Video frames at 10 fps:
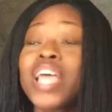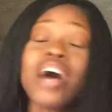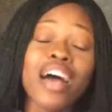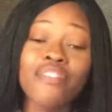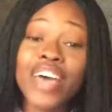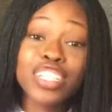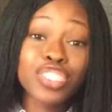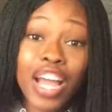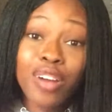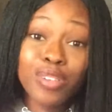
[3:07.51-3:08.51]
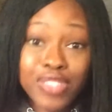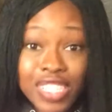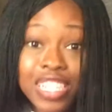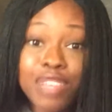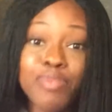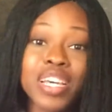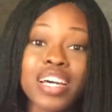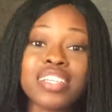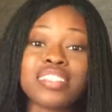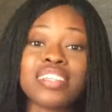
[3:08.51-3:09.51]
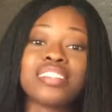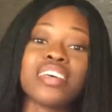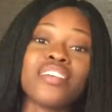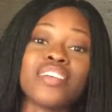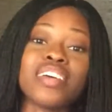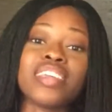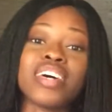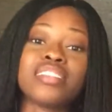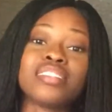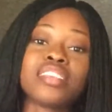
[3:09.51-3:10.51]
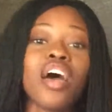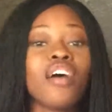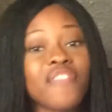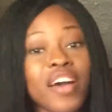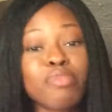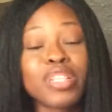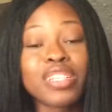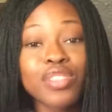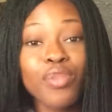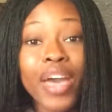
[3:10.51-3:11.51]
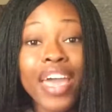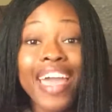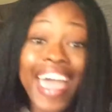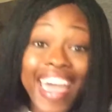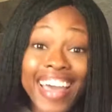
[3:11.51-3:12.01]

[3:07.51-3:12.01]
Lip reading: have an extra hour of sleep because that's an area that's 5 minutes away,